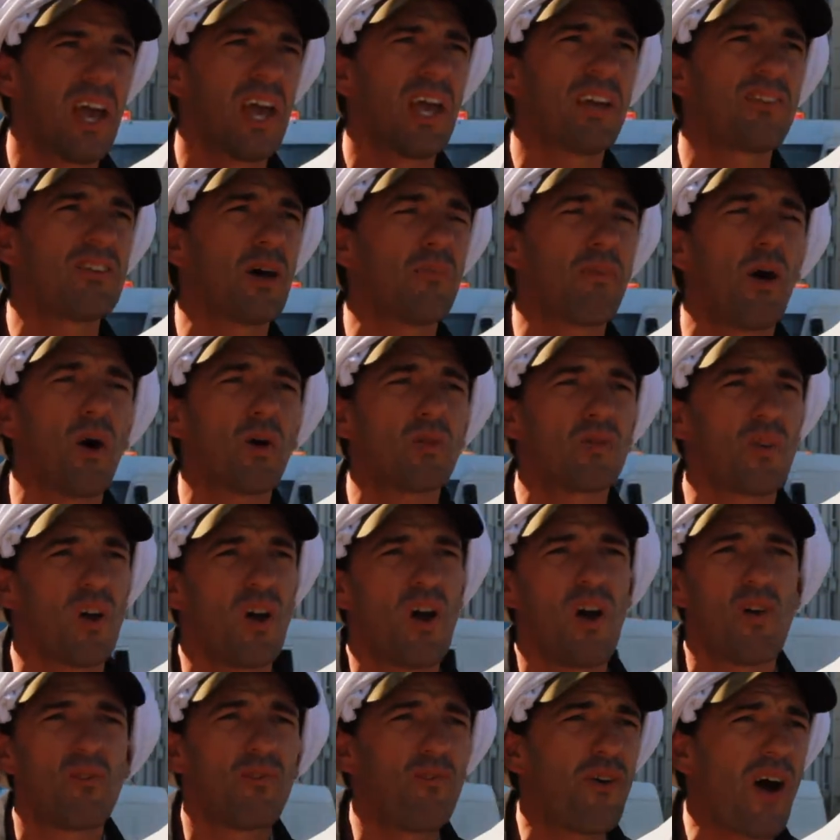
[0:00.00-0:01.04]
It's about
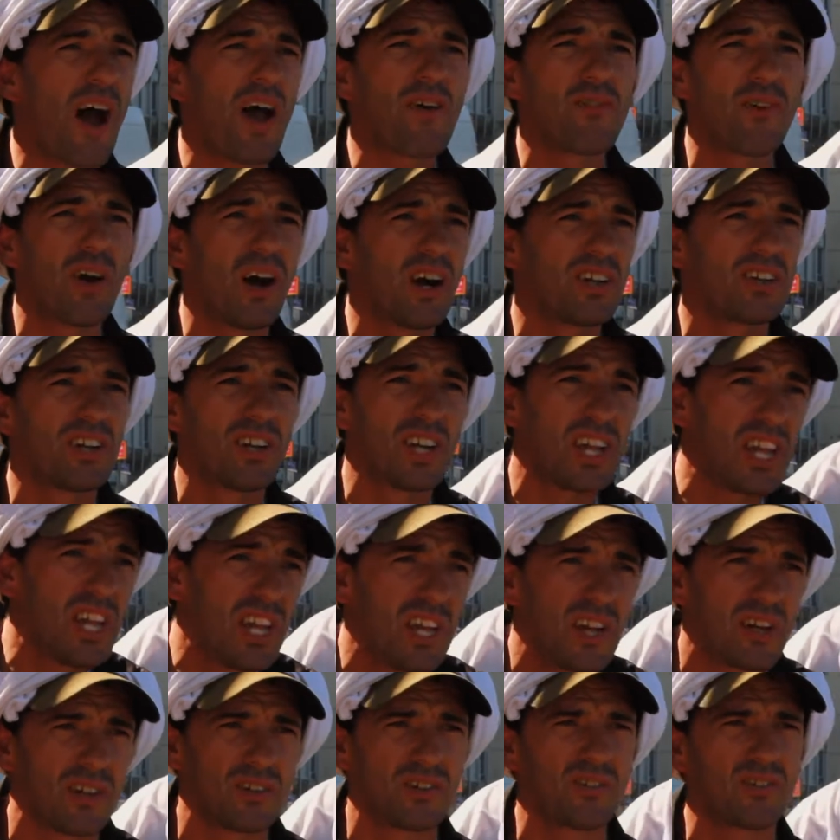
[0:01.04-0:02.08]
500
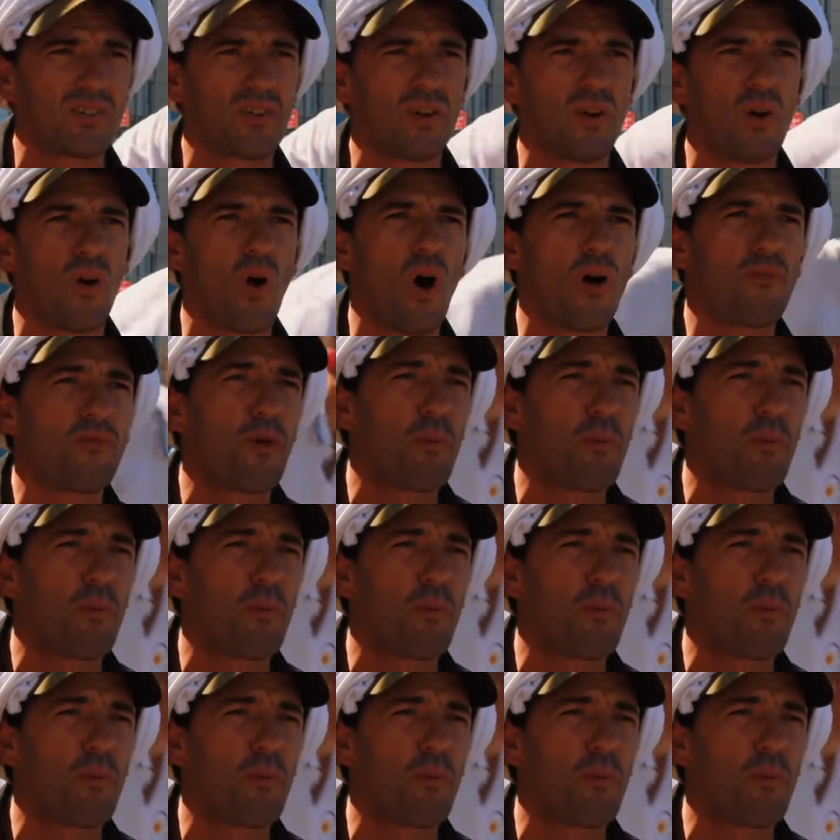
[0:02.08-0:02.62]
years of